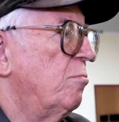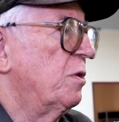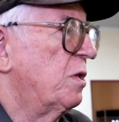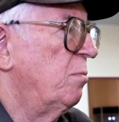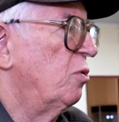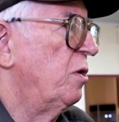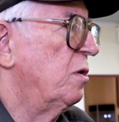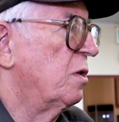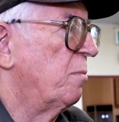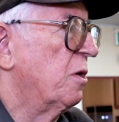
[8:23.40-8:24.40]
reassembled into
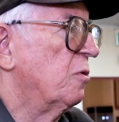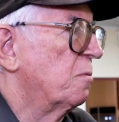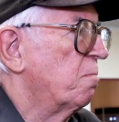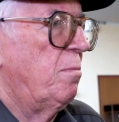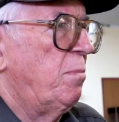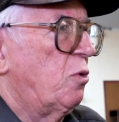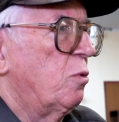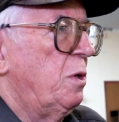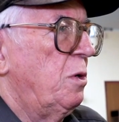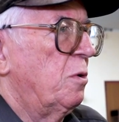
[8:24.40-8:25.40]
something else.
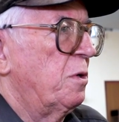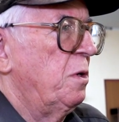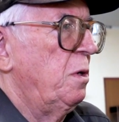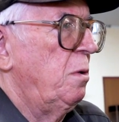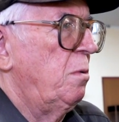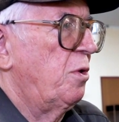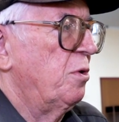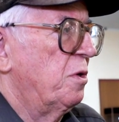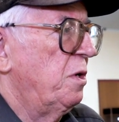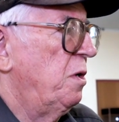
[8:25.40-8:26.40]
Between
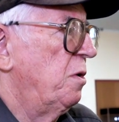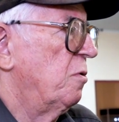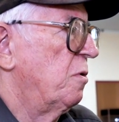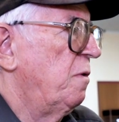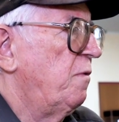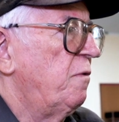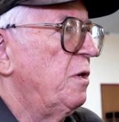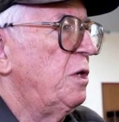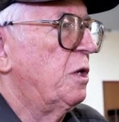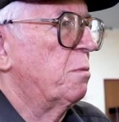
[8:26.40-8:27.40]
1913 and
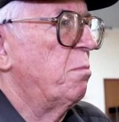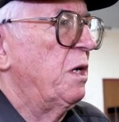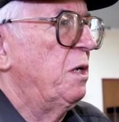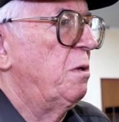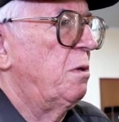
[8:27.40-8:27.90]
1956 made